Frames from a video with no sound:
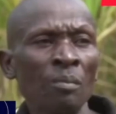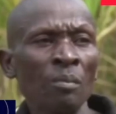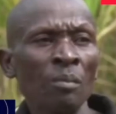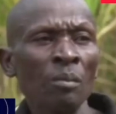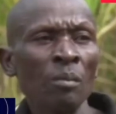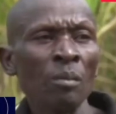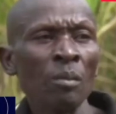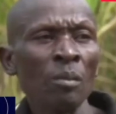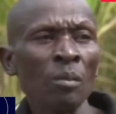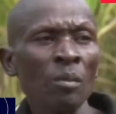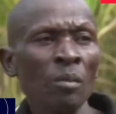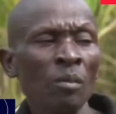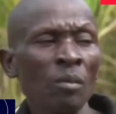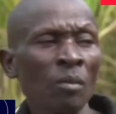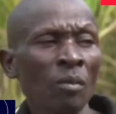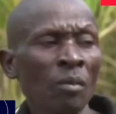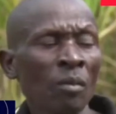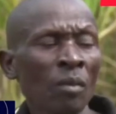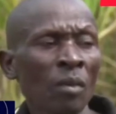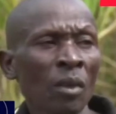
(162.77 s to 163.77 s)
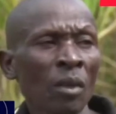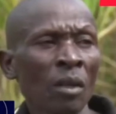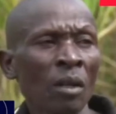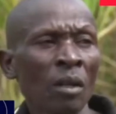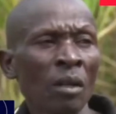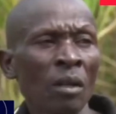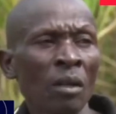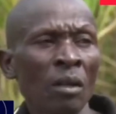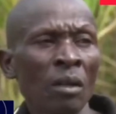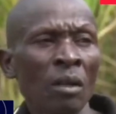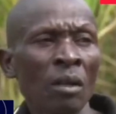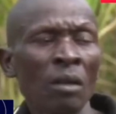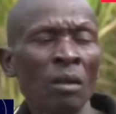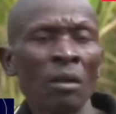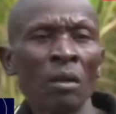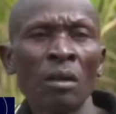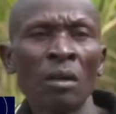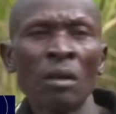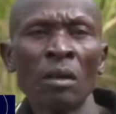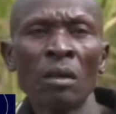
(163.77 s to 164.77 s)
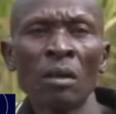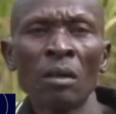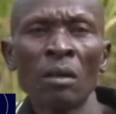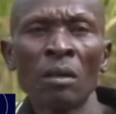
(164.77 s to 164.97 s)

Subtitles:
(no one is talking)